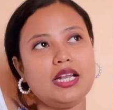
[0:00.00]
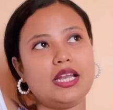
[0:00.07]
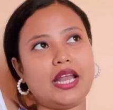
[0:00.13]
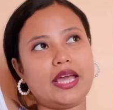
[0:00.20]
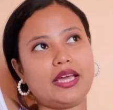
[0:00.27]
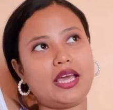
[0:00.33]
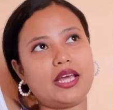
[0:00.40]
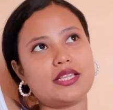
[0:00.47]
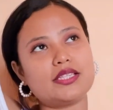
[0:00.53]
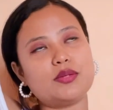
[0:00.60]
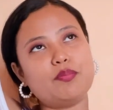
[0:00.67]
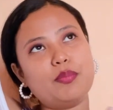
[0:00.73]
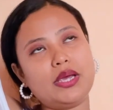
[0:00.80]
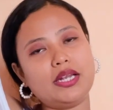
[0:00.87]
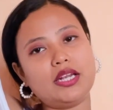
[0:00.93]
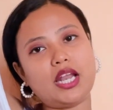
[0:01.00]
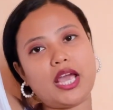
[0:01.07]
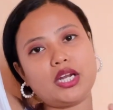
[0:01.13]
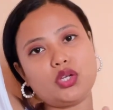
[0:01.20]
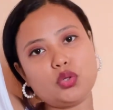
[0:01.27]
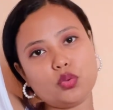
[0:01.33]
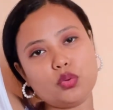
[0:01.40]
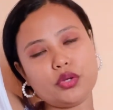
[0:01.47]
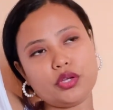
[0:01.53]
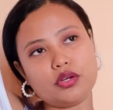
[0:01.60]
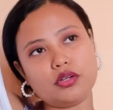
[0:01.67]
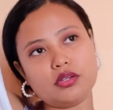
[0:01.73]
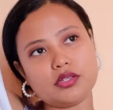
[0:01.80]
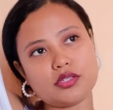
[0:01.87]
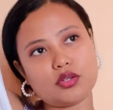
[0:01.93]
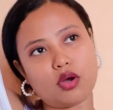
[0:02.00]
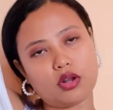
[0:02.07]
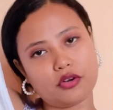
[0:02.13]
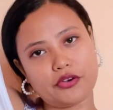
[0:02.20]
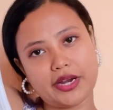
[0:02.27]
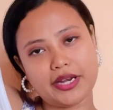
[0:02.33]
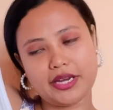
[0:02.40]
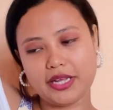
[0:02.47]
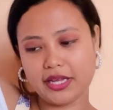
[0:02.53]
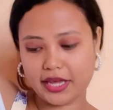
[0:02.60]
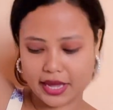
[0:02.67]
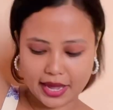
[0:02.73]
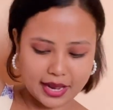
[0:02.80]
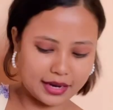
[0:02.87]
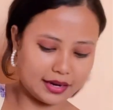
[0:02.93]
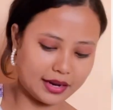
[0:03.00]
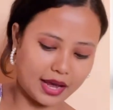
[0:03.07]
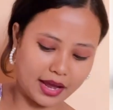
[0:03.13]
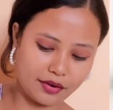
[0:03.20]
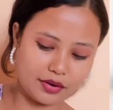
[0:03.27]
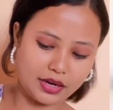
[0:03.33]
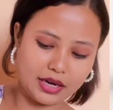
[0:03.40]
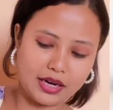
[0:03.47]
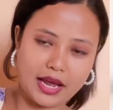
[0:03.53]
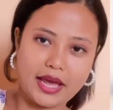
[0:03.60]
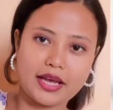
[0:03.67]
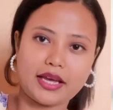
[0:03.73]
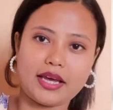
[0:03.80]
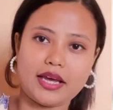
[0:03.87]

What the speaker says: like it's been like 2 years already and I really like